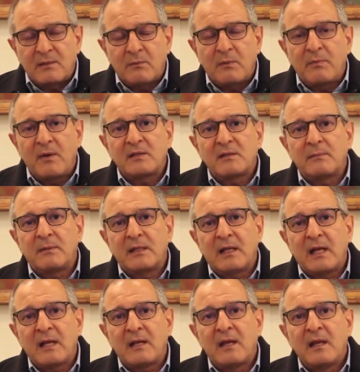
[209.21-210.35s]
that we possibly
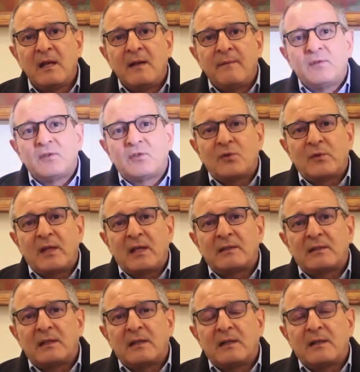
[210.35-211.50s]
can, so that